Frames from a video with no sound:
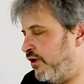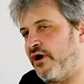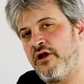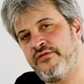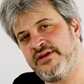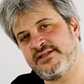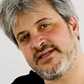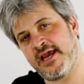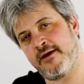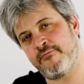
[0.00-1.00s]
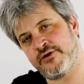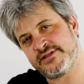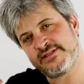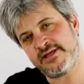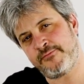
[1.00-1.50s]
all these cameras
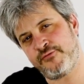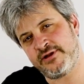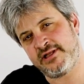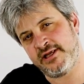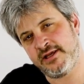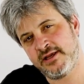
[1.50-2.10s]
separately,